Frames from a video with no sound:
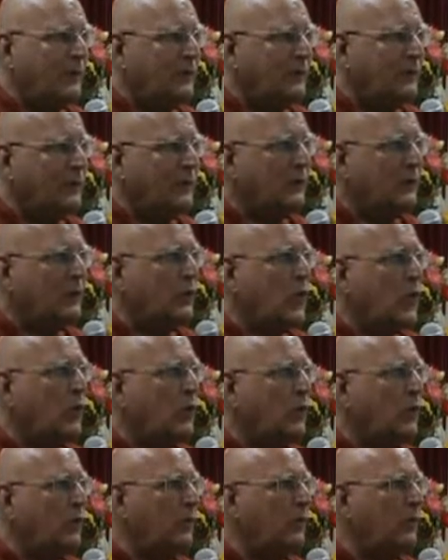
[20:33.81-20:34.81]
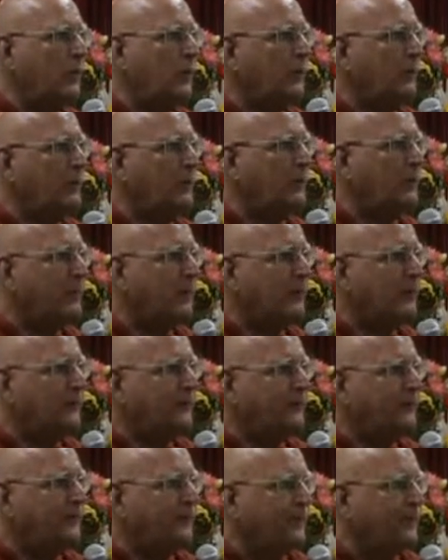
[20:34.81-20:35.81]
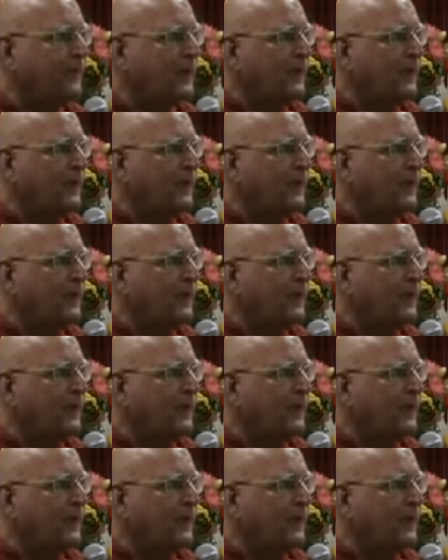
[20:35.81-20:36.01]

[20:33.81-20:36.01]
but it was not known to a lot of people.